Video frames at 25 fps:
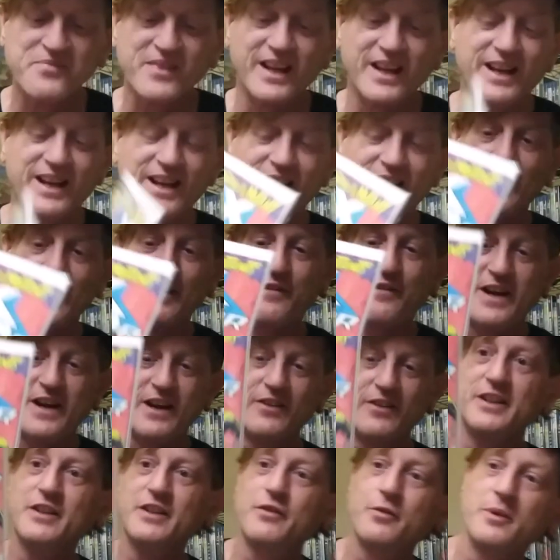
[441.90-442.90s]
and I
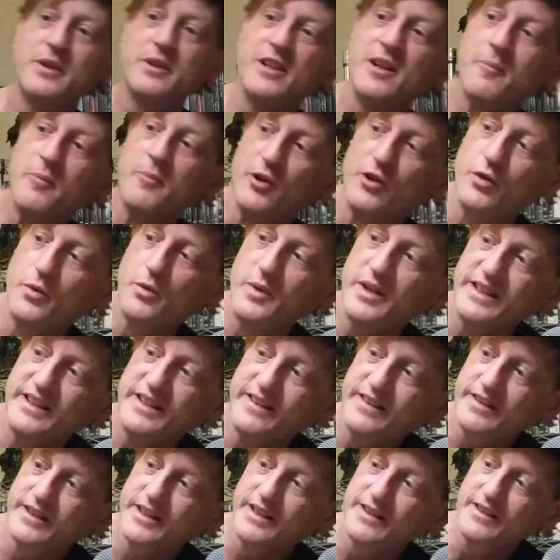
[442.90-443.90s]
found this one number twenty
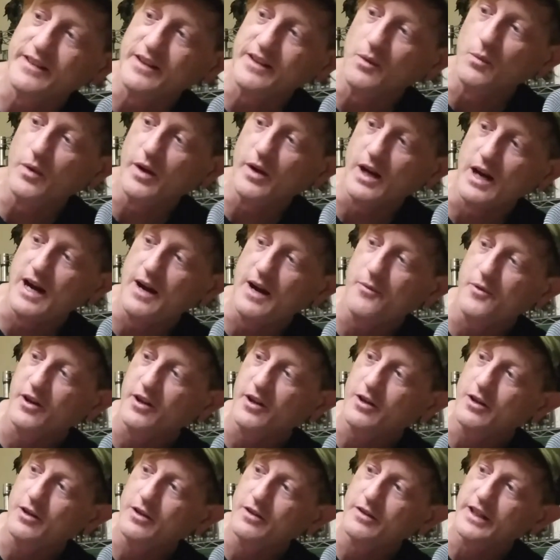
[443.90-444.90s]
six in what I want
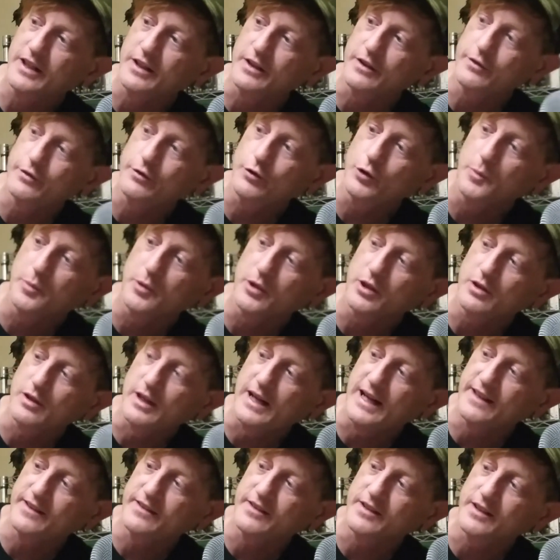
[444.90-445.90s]
to call like a super
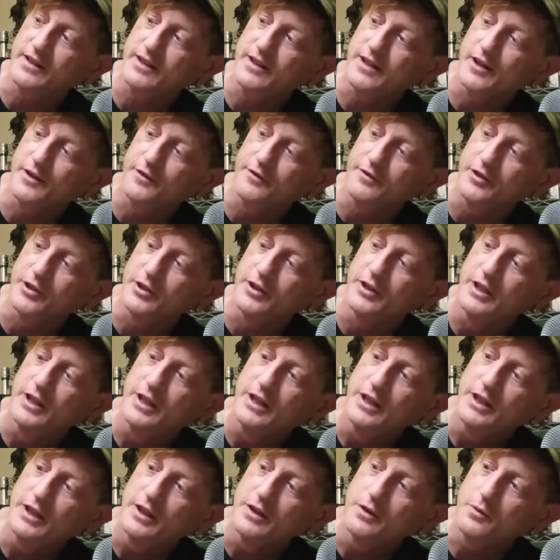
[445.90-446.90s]
classic cover
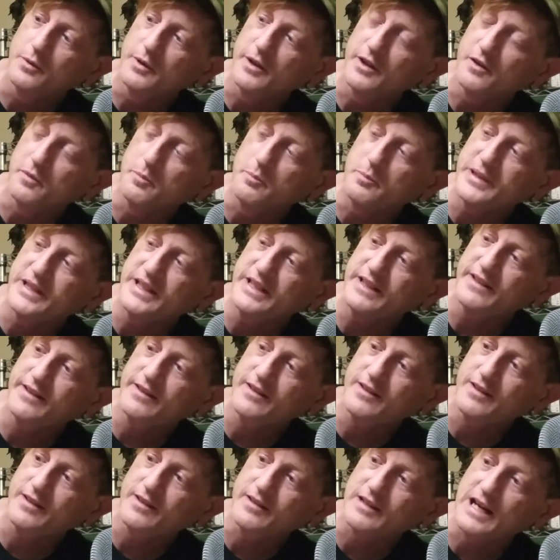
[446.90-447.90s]
with
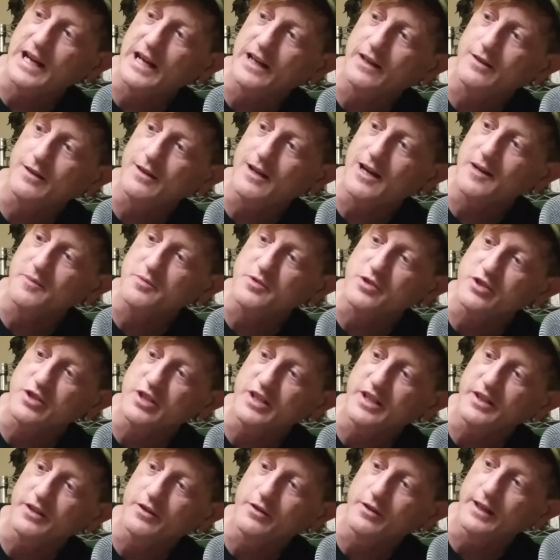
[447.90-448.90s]
Beast, Cyclops,
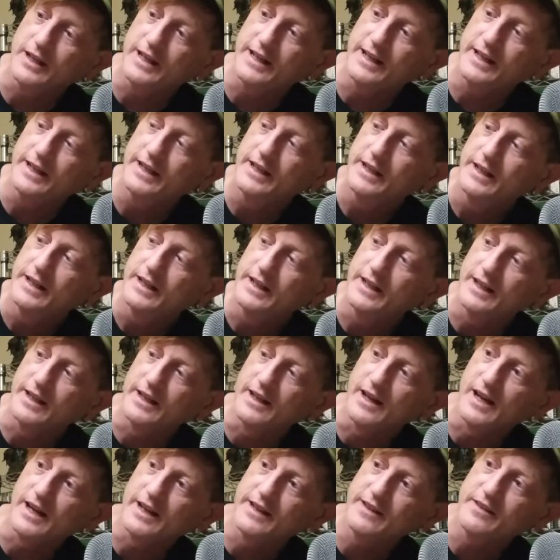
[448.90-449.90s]
Jean Grey,
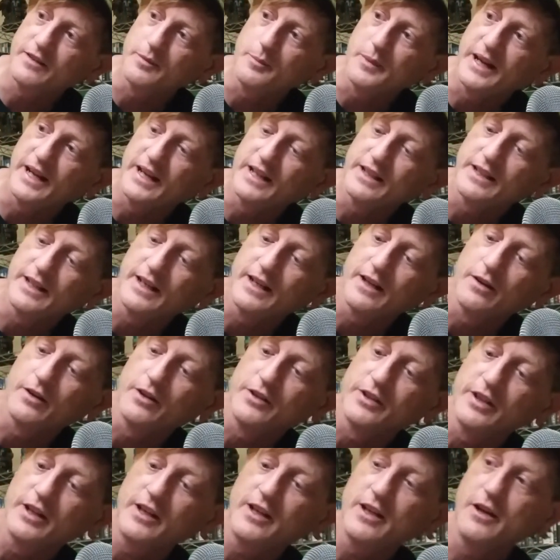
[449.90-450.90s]
and Iceman there
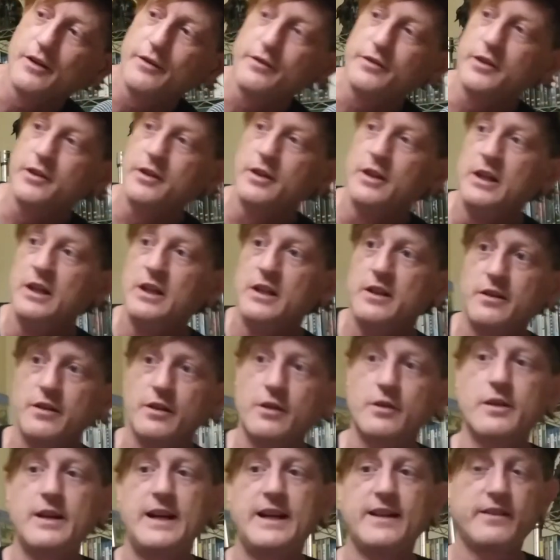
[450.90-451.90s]
on the cover, the
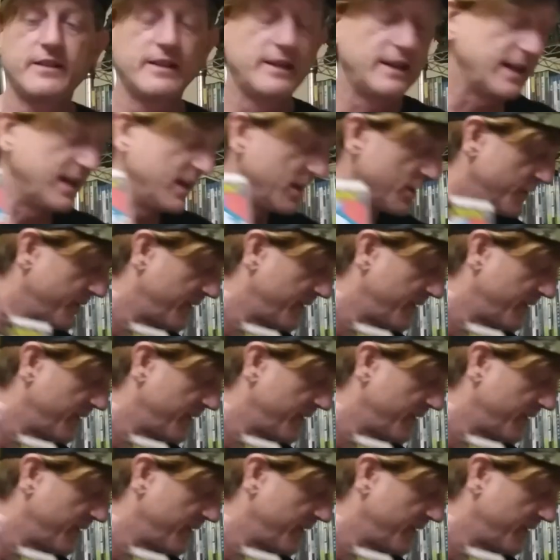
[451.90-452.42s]
classic X